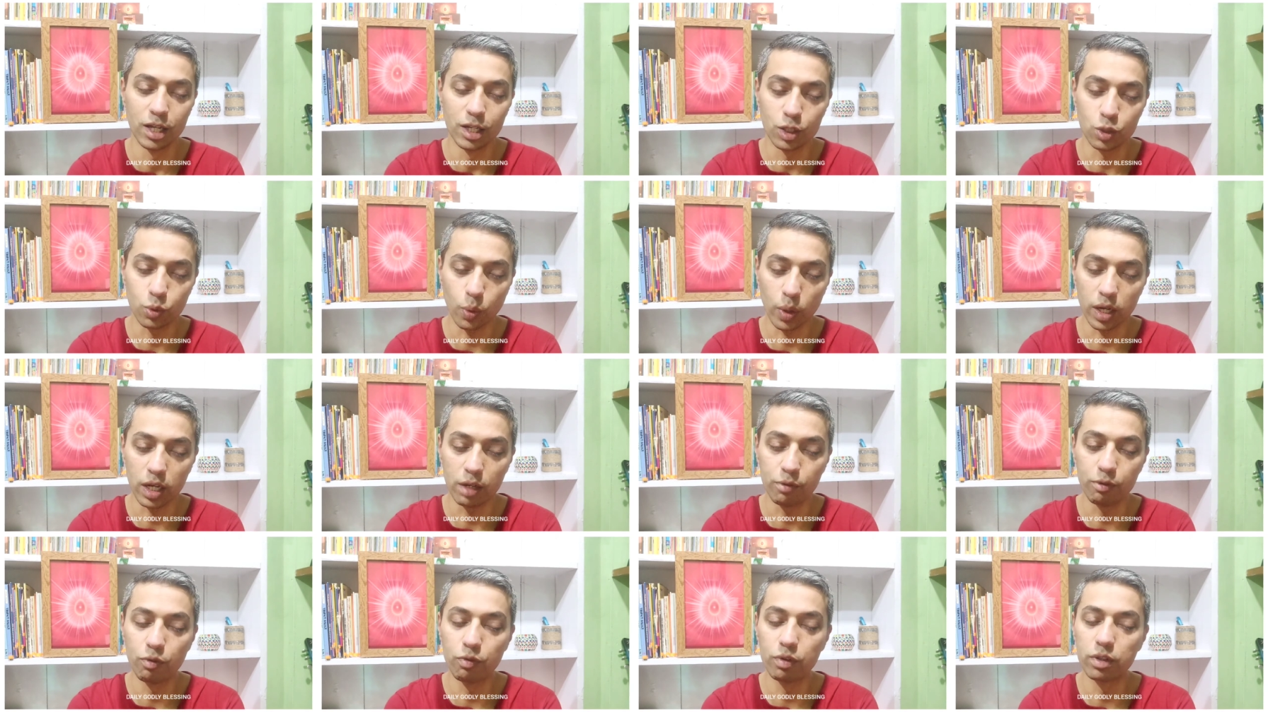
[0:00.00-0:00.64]
So
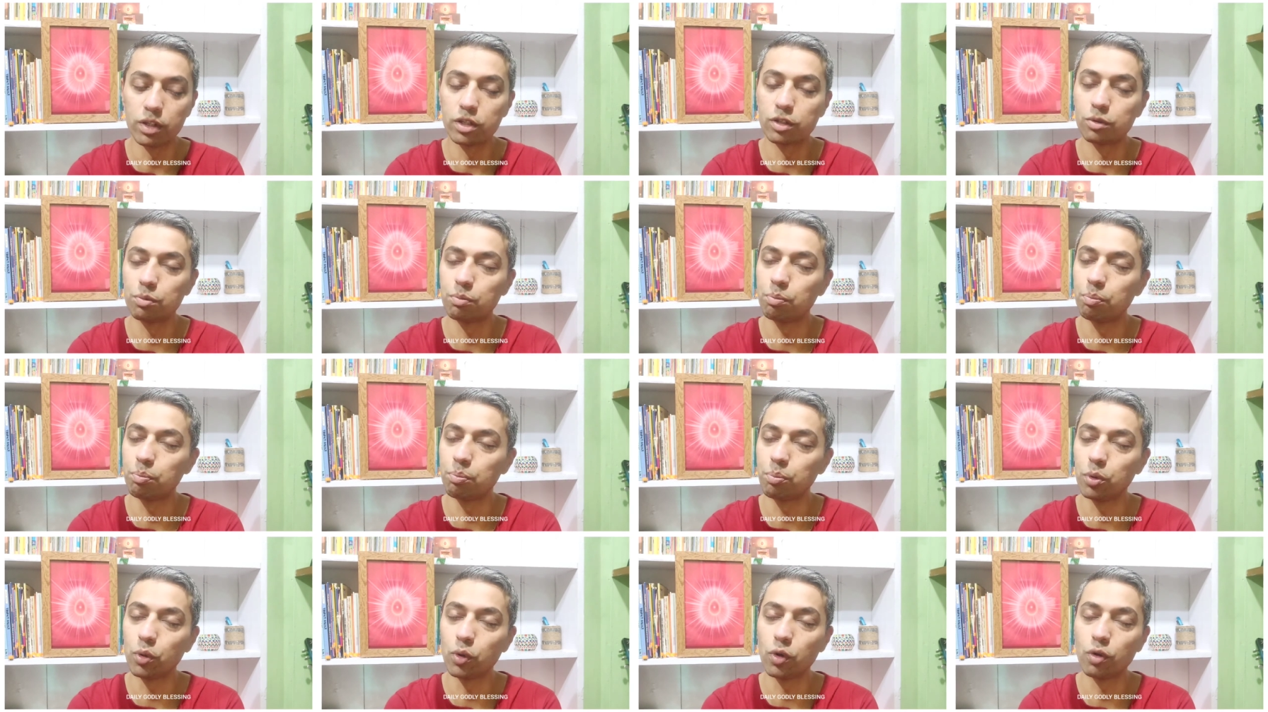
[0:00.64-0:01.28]
I'll leave you with this
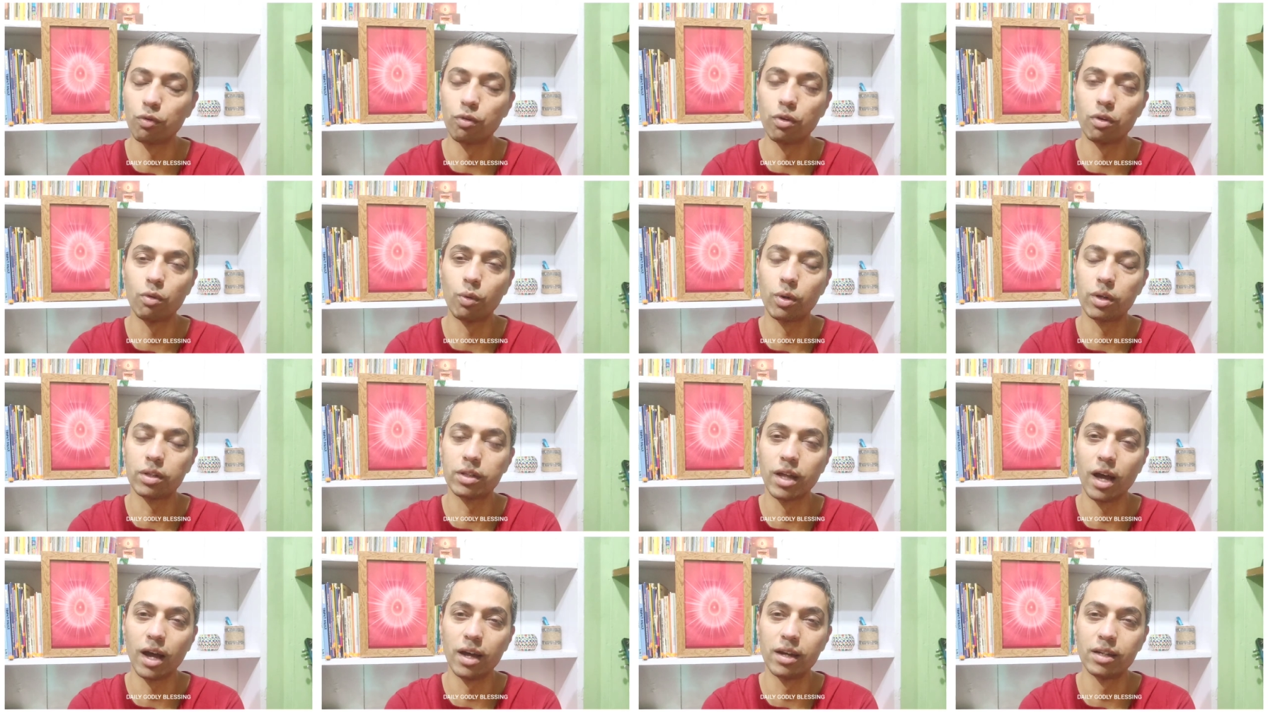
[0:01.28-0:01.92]

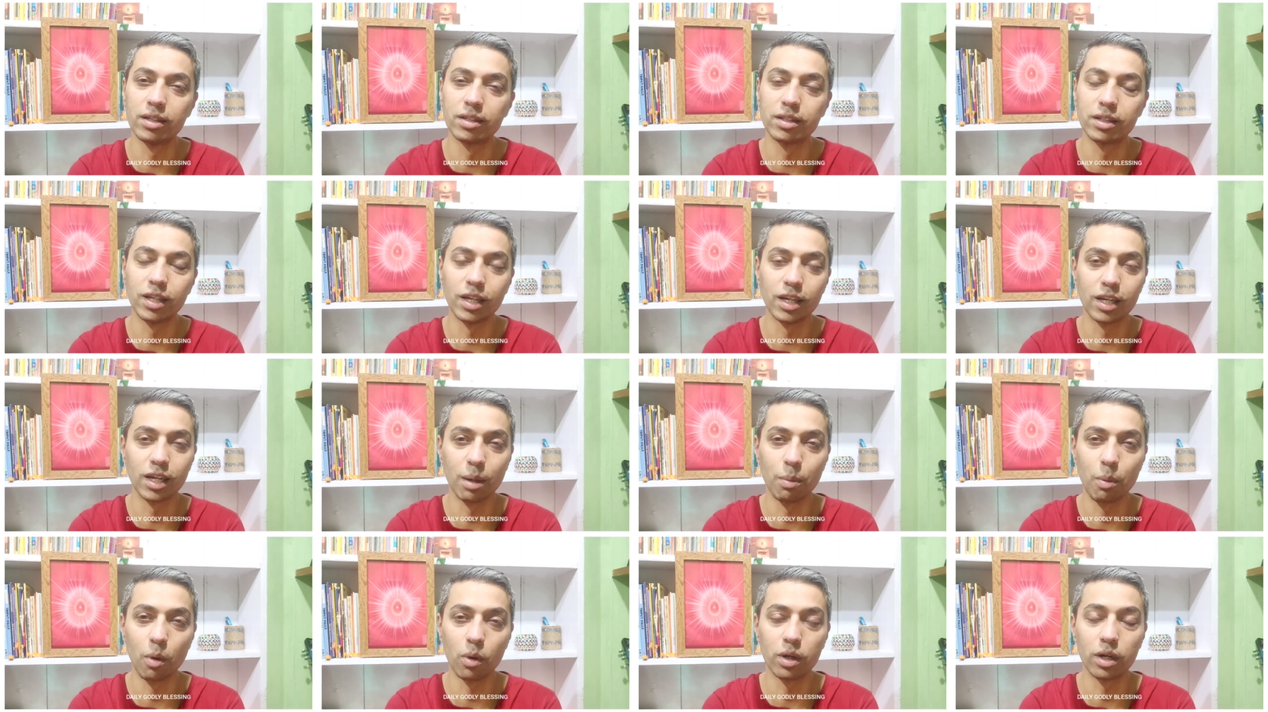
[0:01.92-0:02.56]
beautiful and
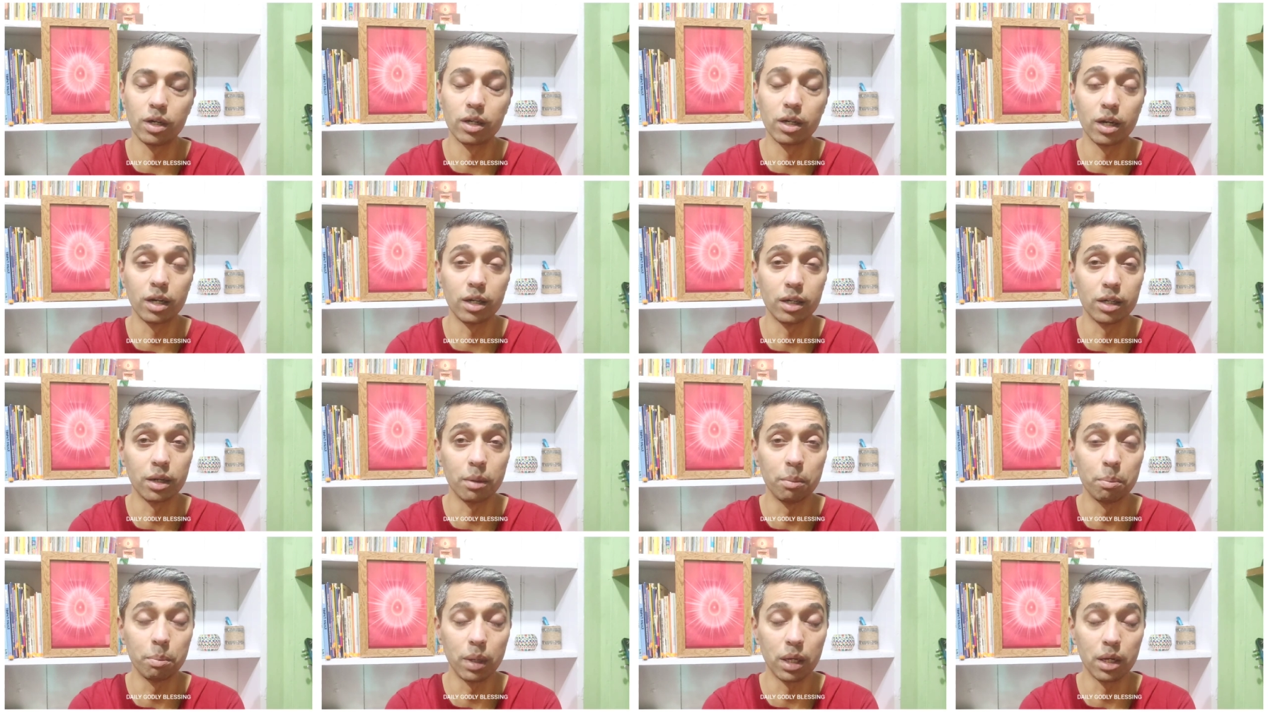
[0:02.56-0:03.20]
Think about it,
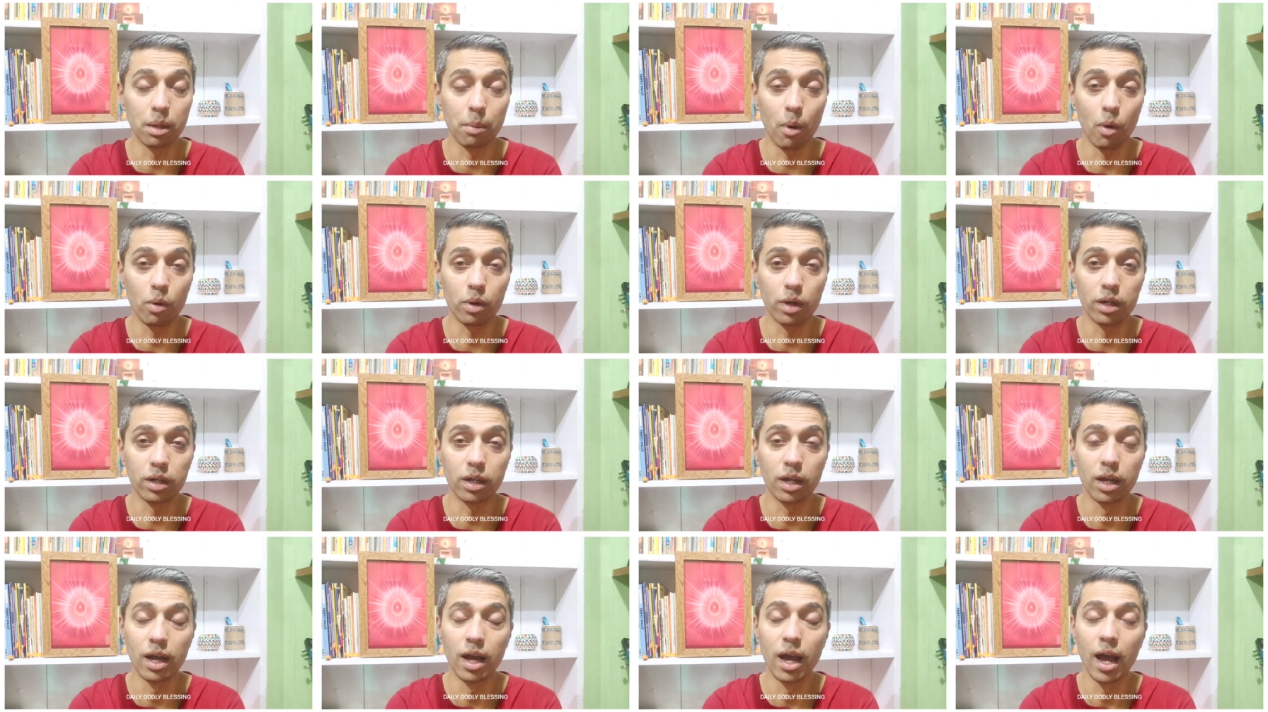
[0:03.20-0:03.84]
contemplate about
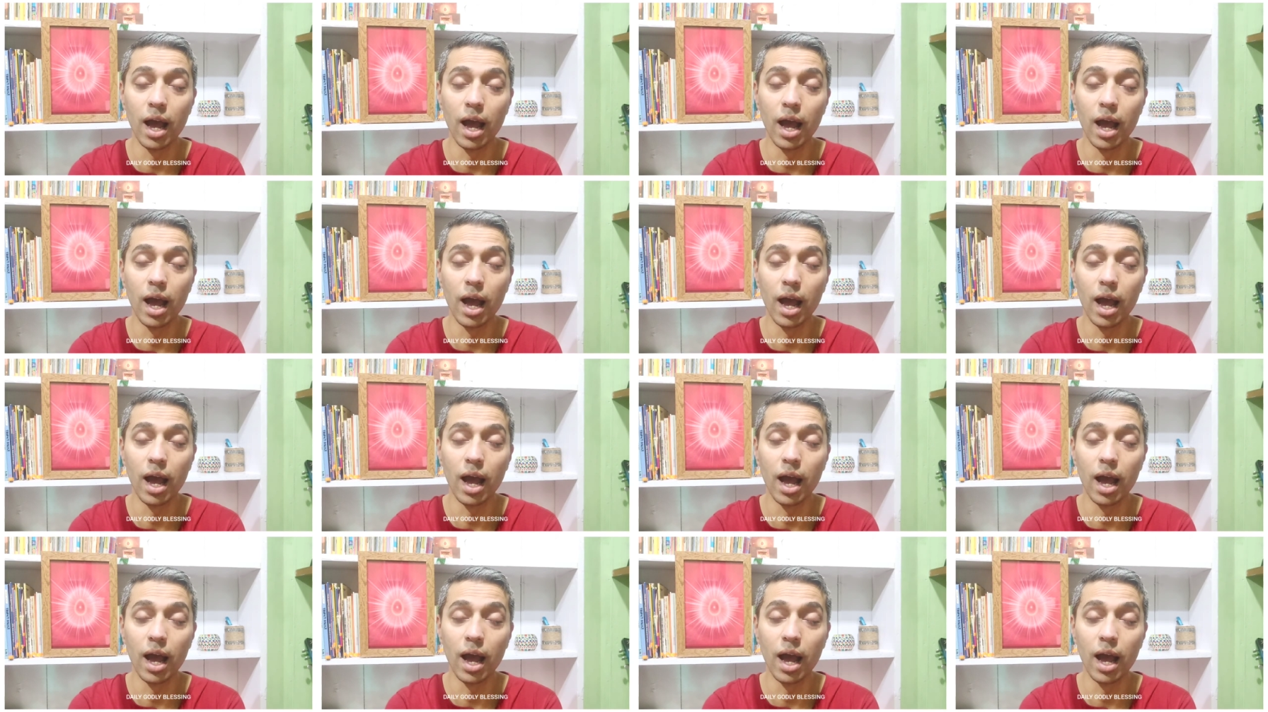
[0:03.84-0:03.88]
it,